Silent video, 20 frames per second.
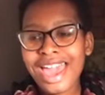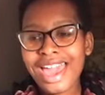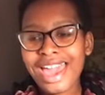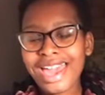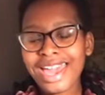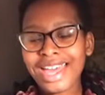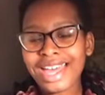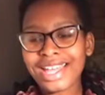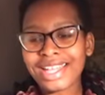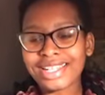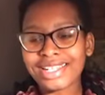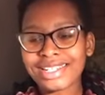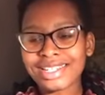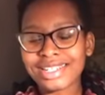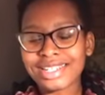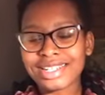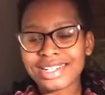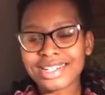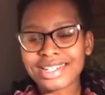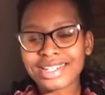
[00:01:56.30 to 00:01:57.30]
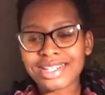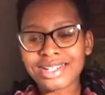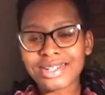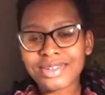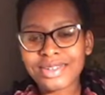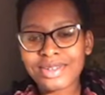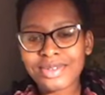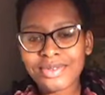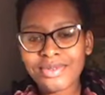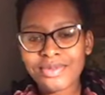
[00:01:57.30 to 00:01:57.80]
And
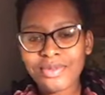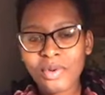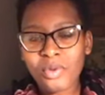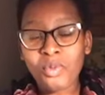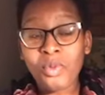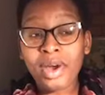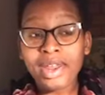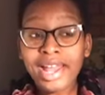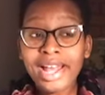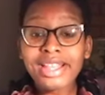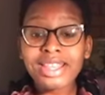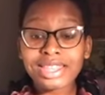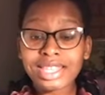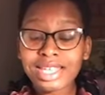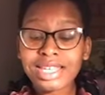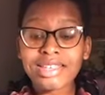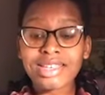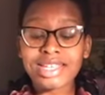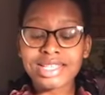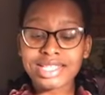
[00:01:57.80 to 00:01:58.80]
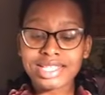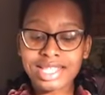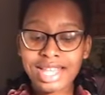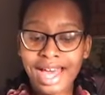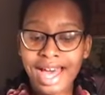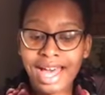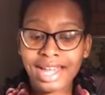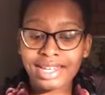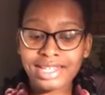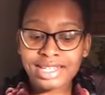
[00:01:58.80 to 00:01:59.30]
what I think is
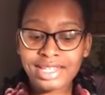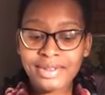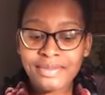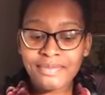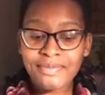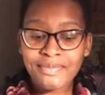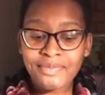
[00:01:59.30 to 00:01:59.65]
that